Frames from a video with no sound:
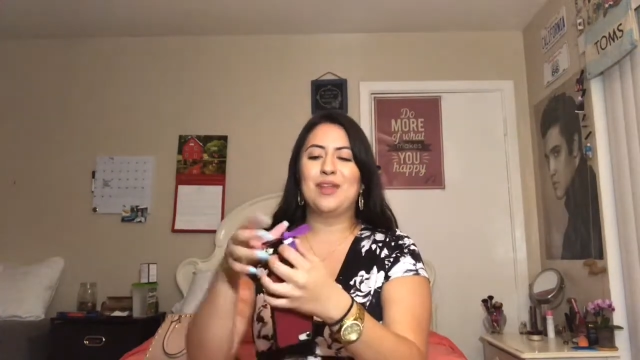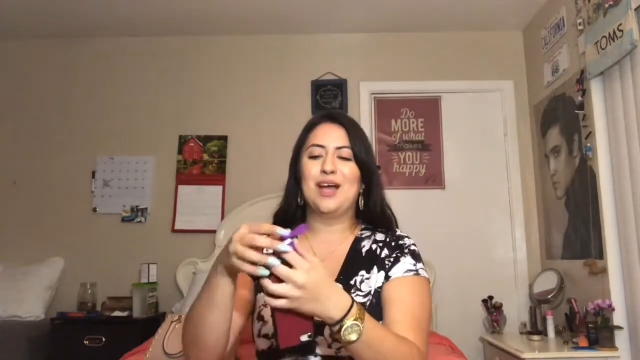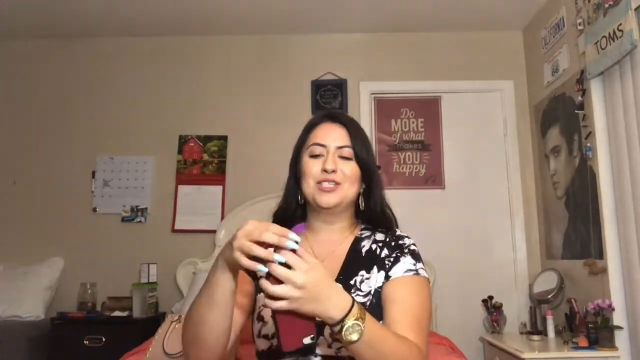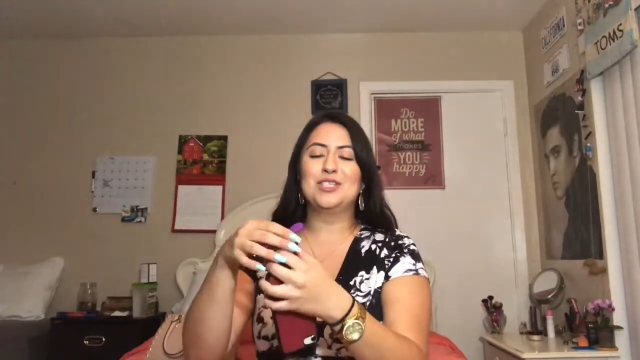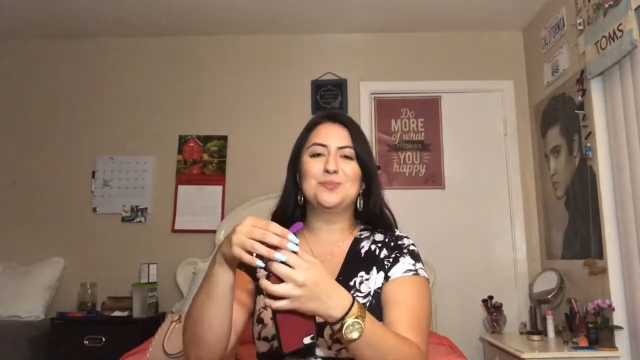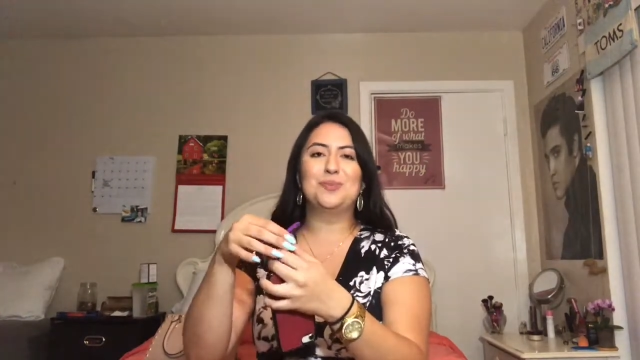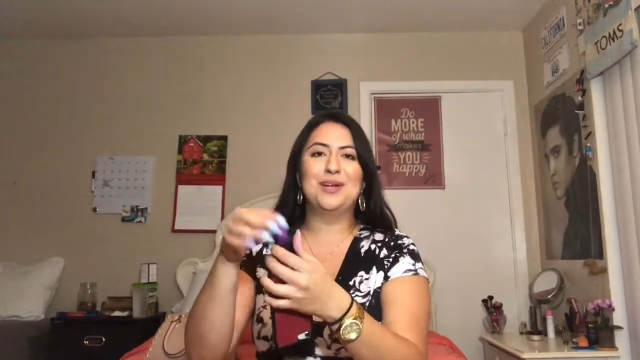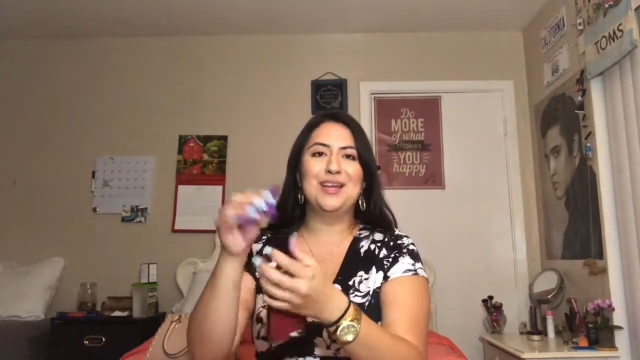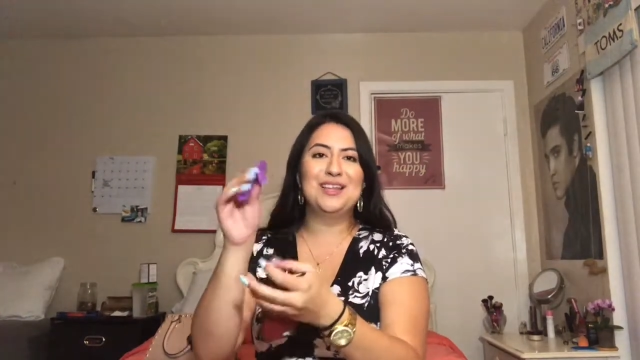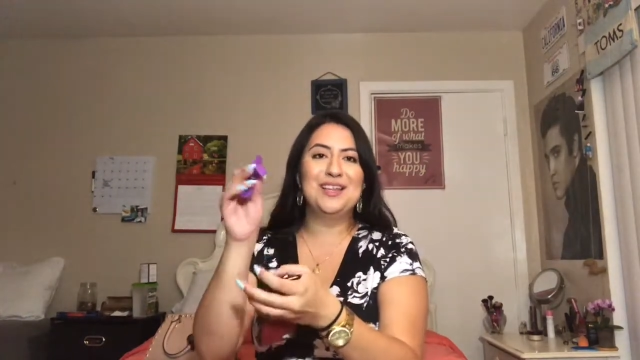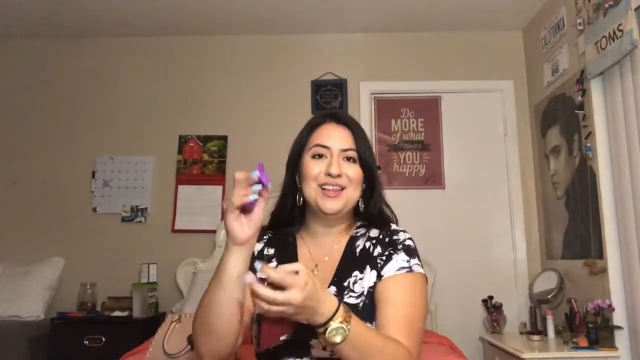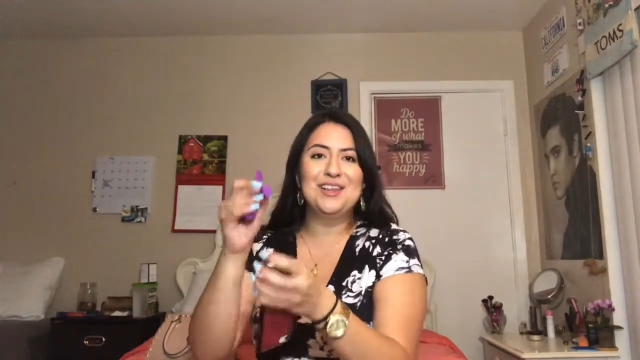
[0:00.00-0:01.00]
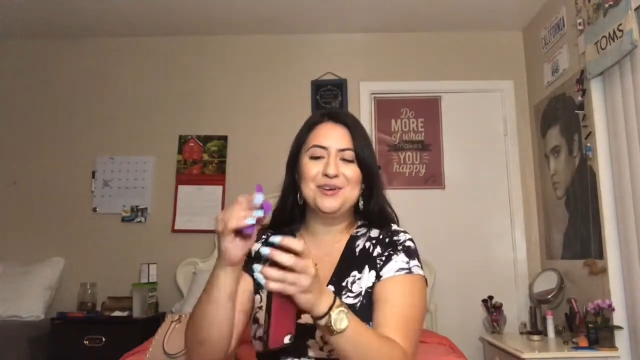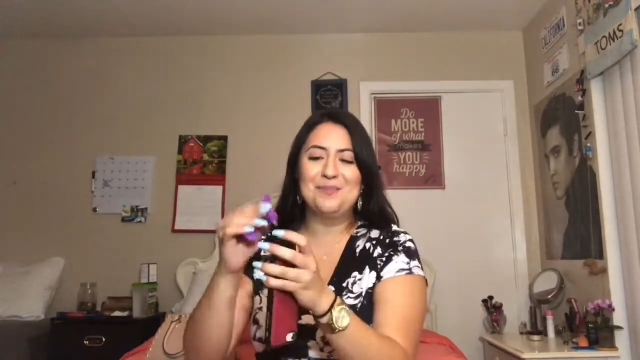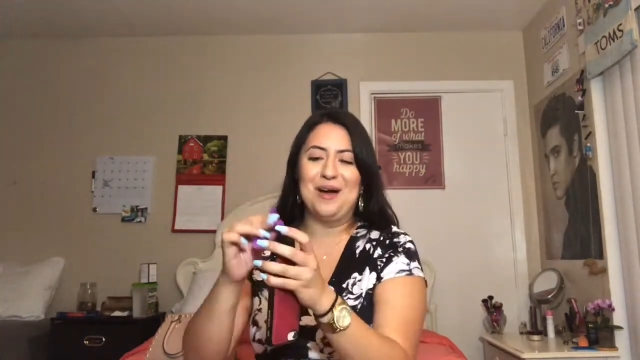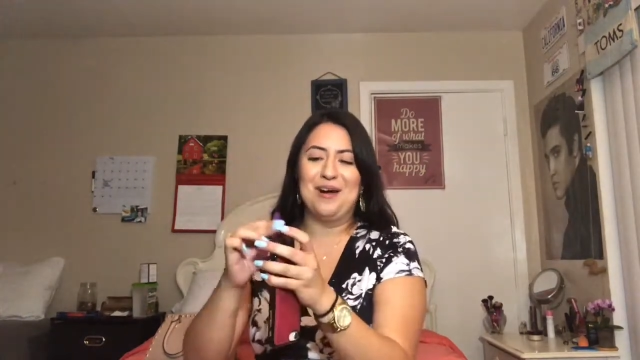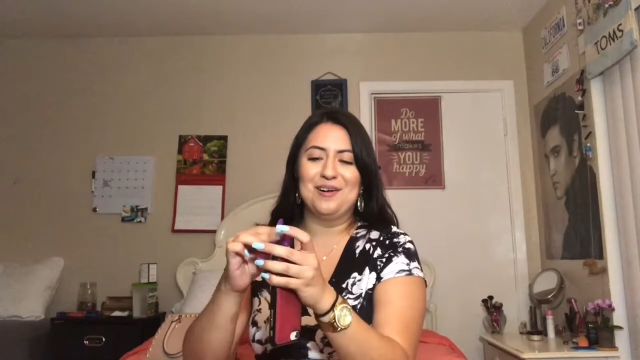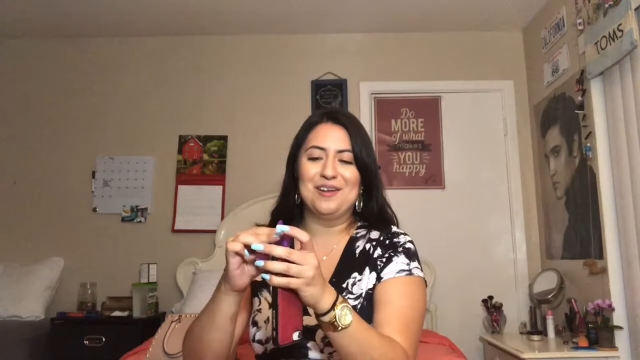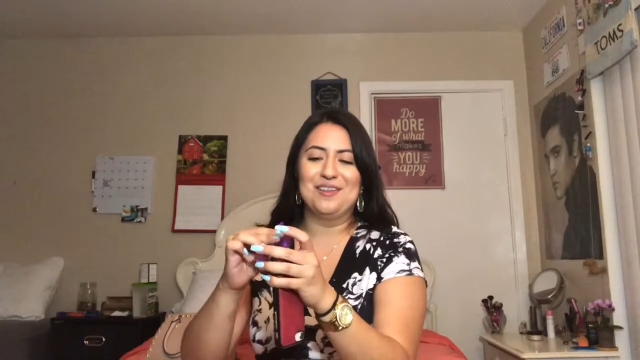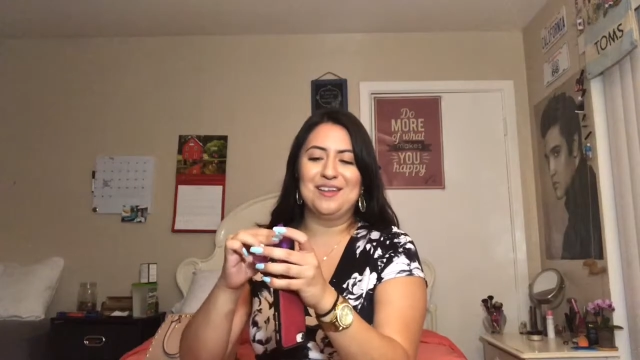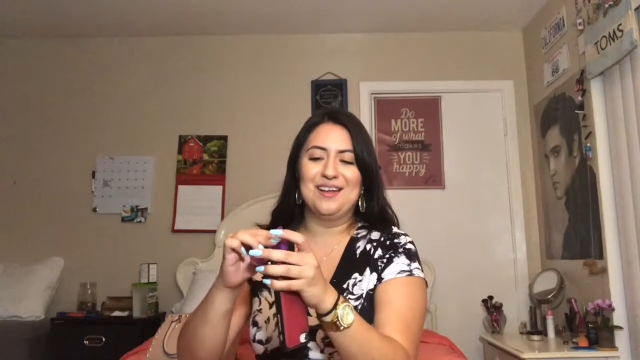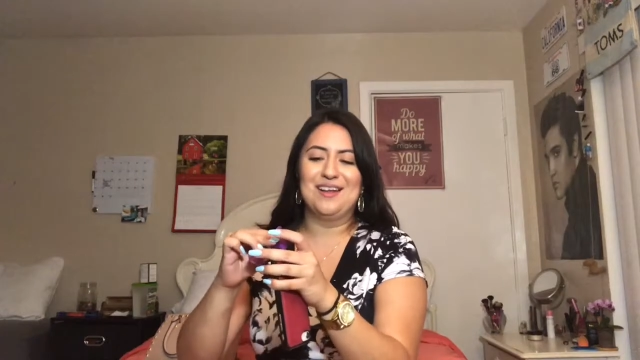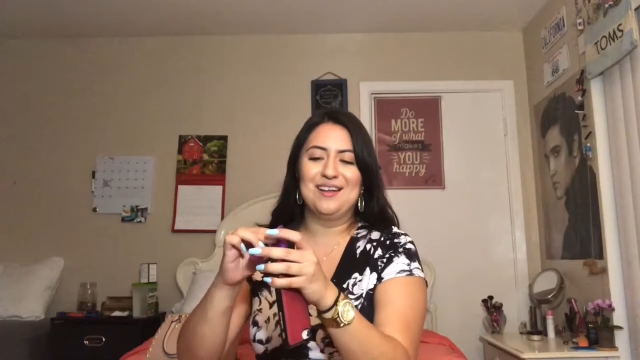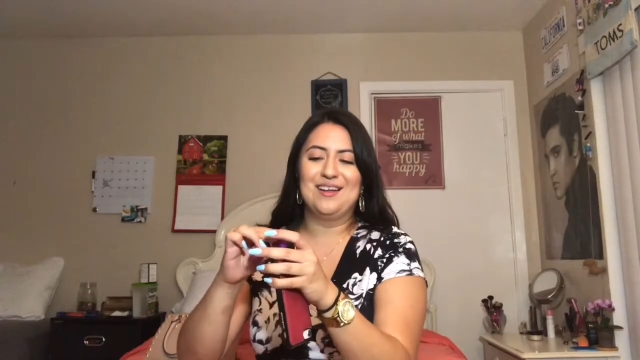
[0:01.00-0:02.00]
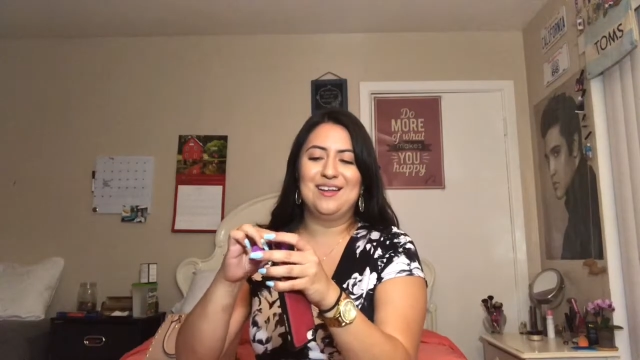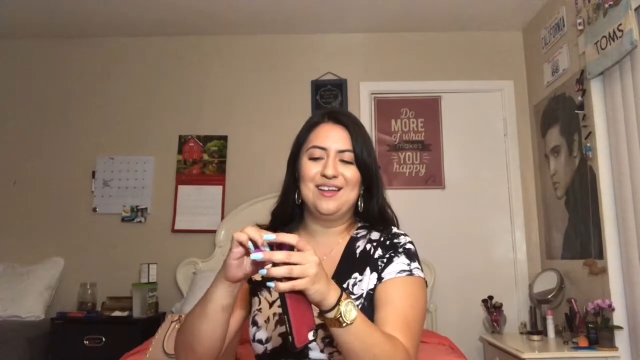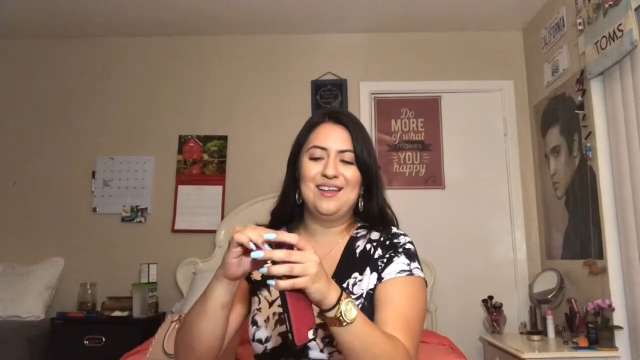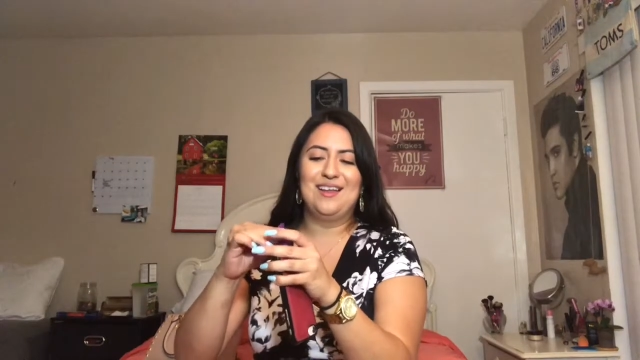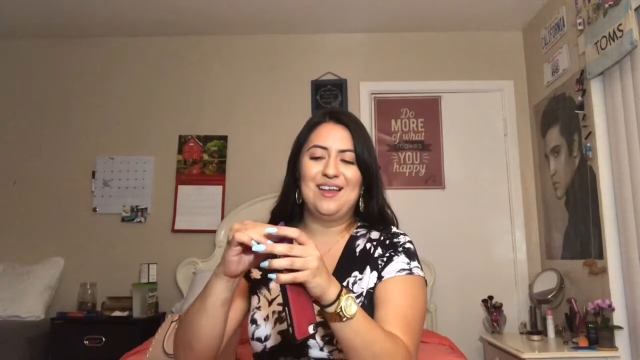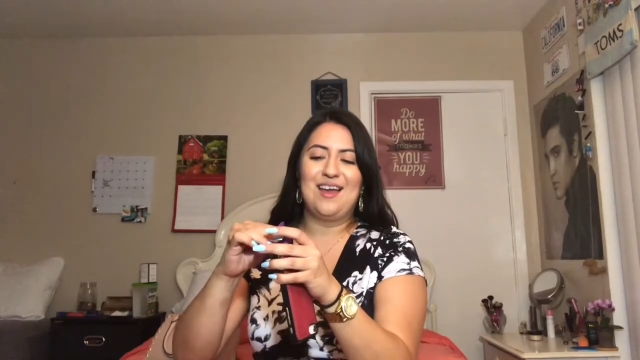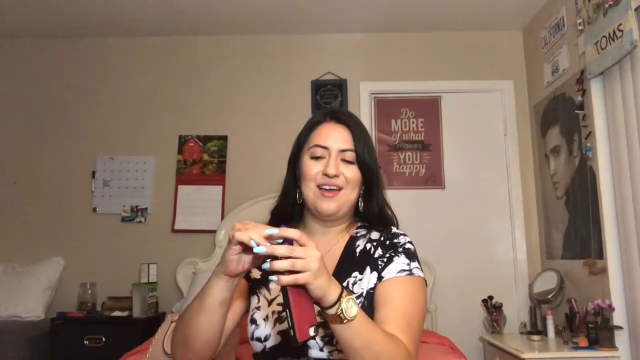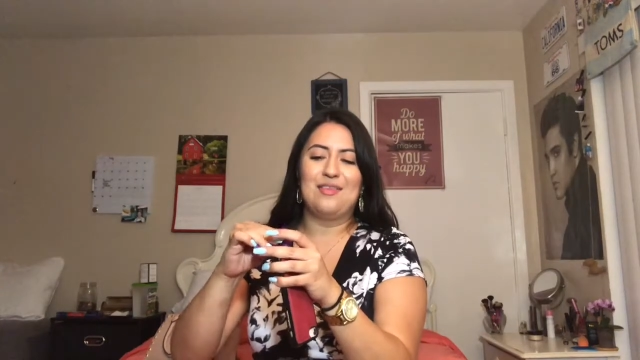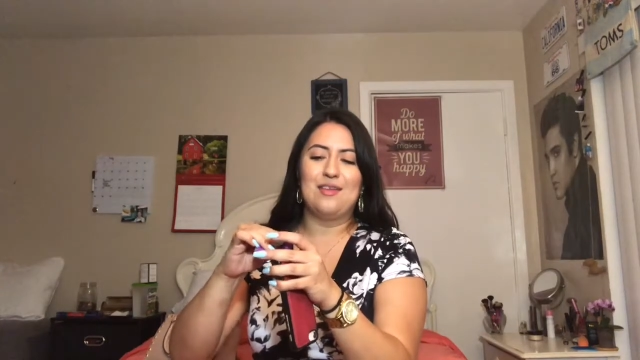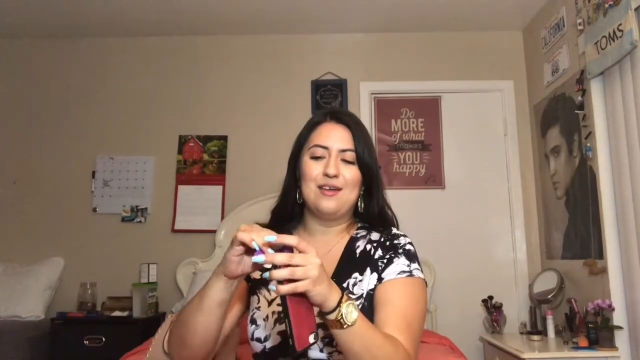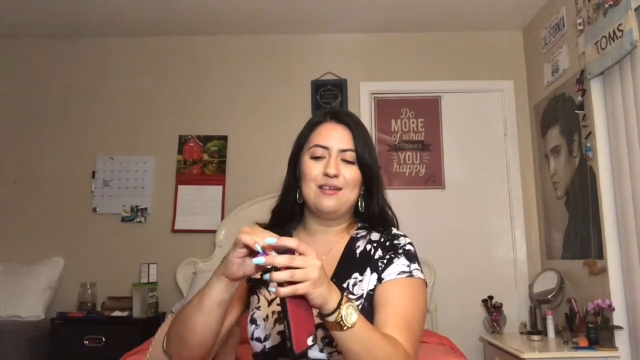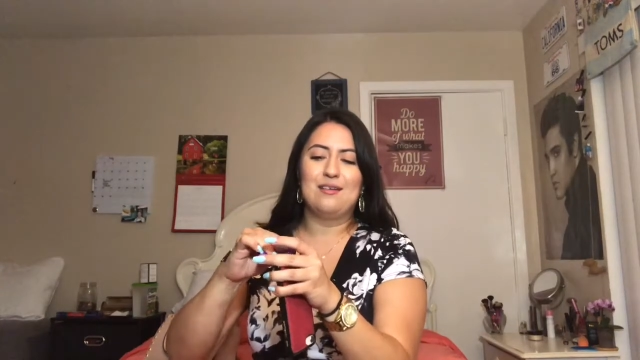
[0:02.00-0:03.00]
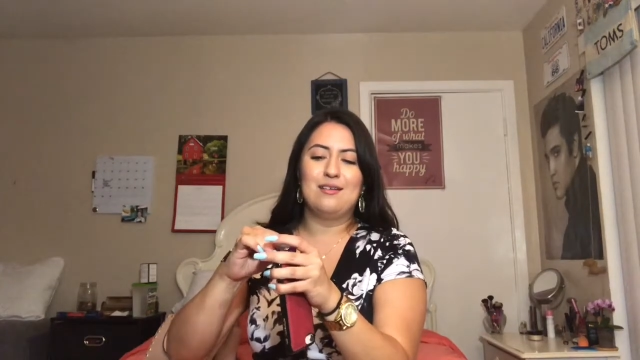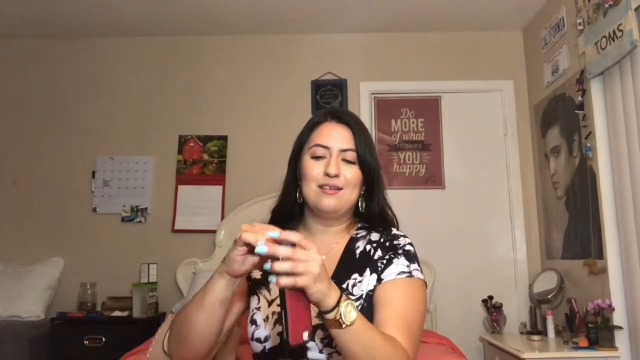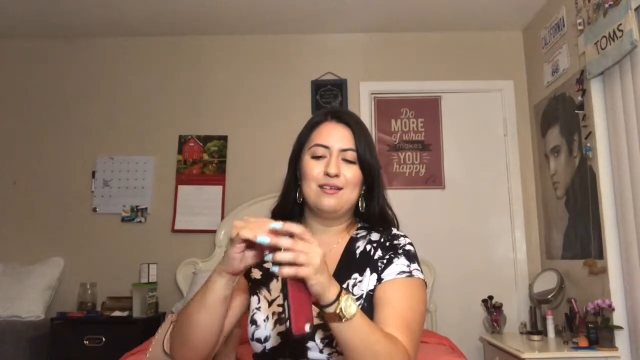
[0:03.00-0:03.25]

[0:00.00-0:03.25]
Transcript: I just put it in the little power thing and then,